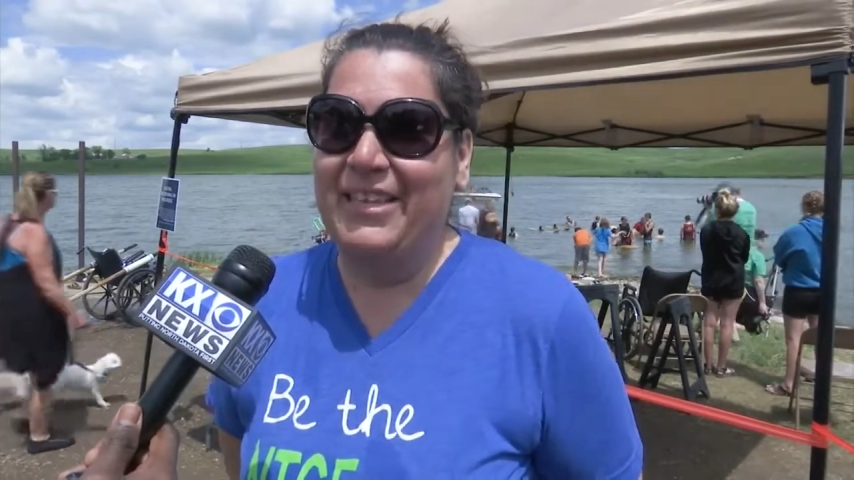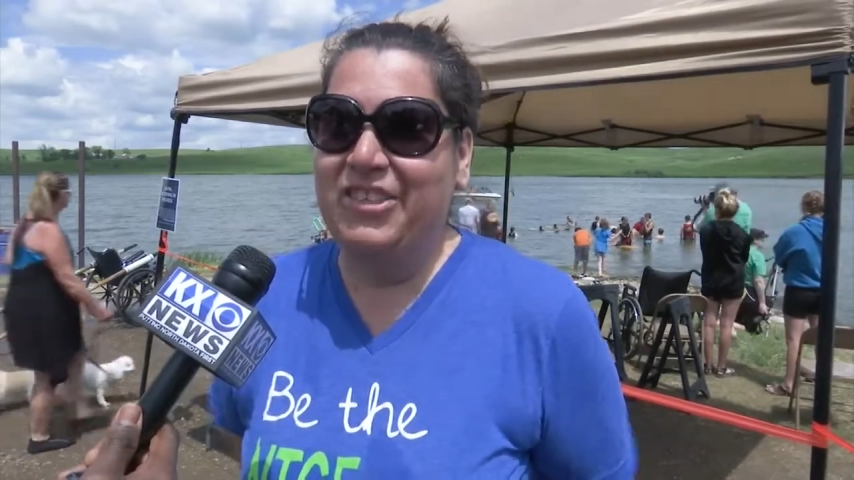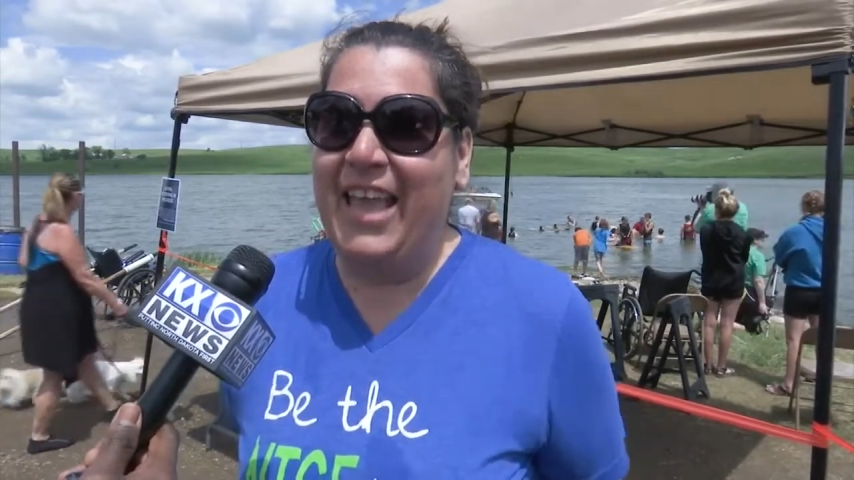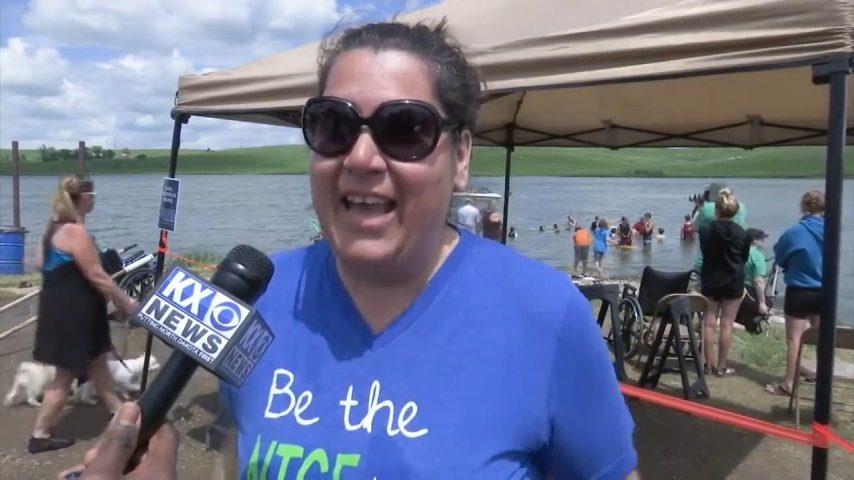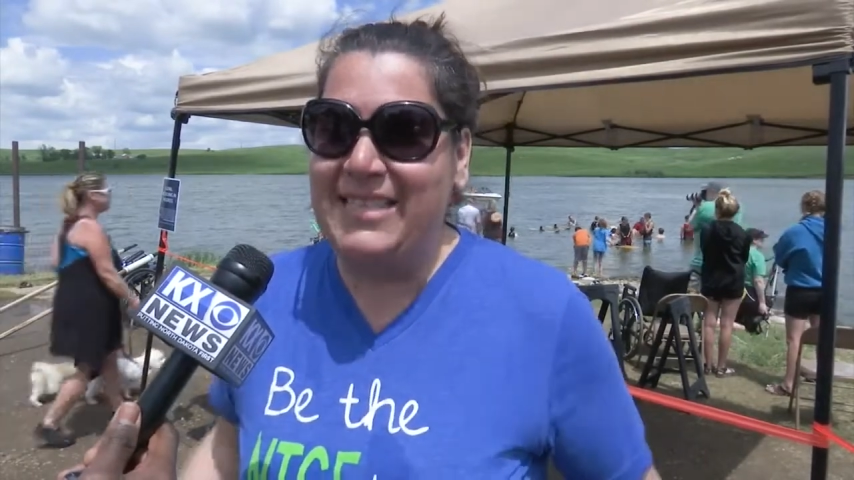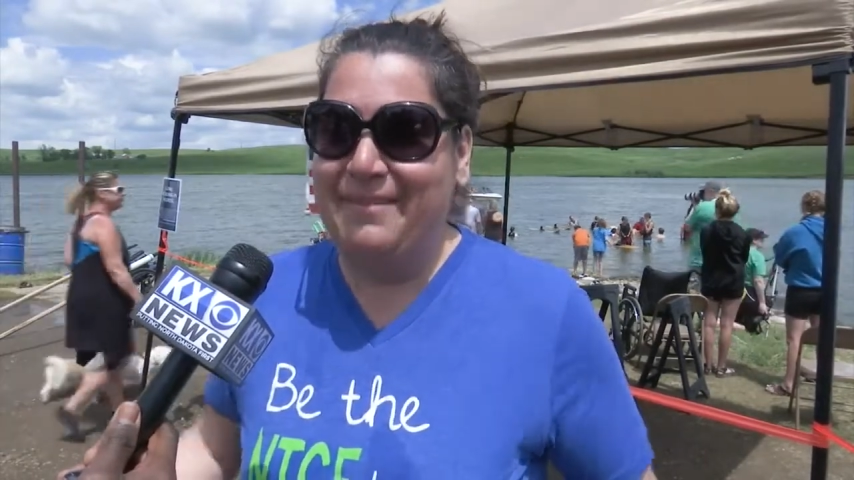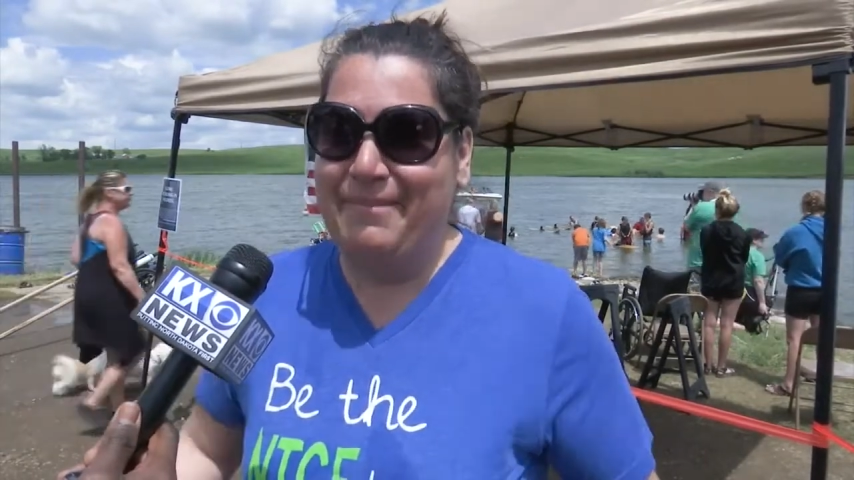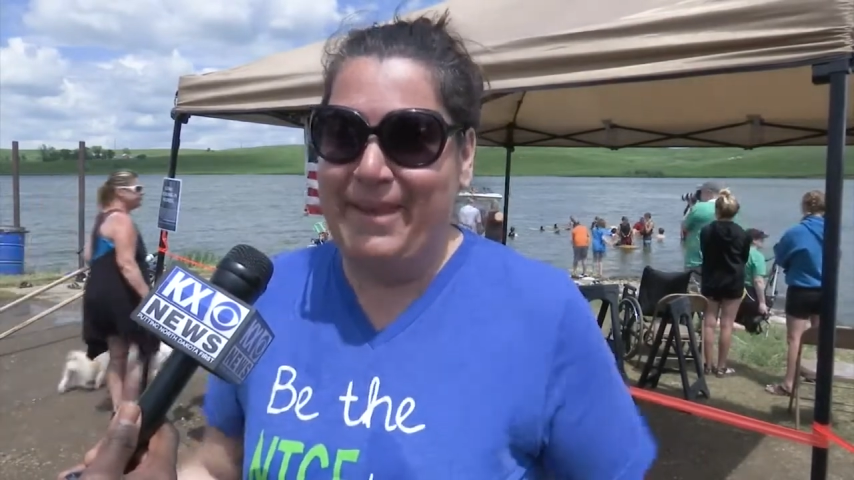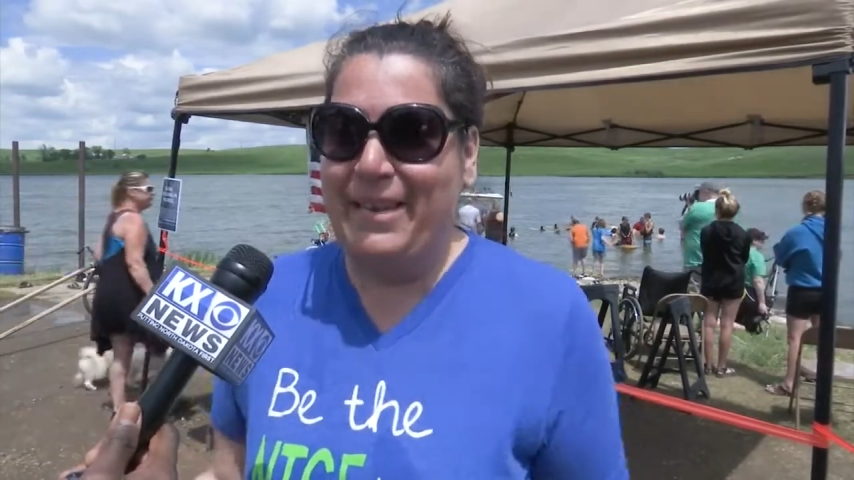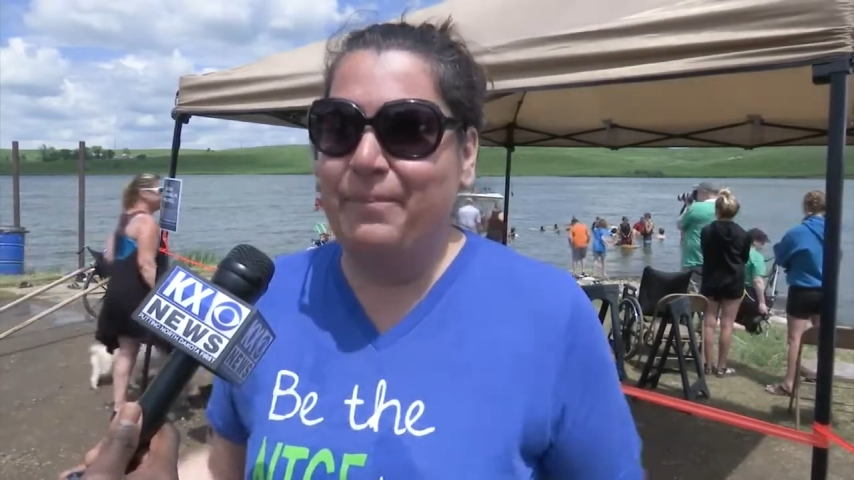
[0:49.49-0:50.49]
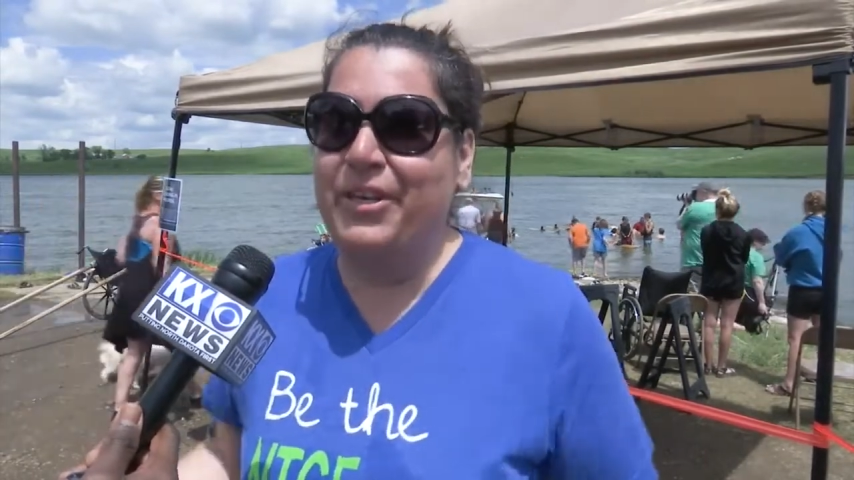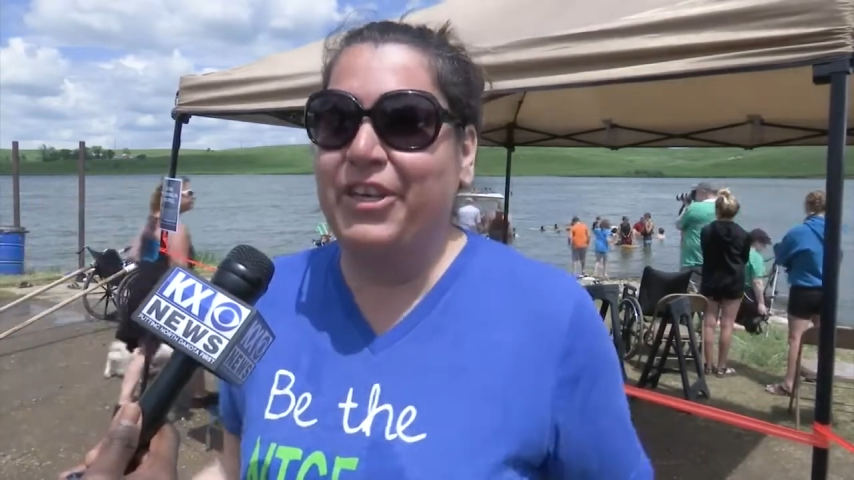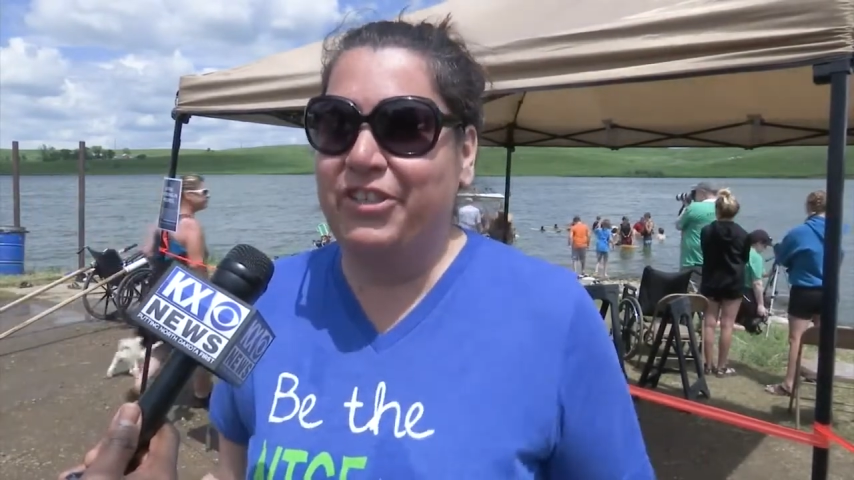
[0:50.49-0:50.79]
she has to be to put her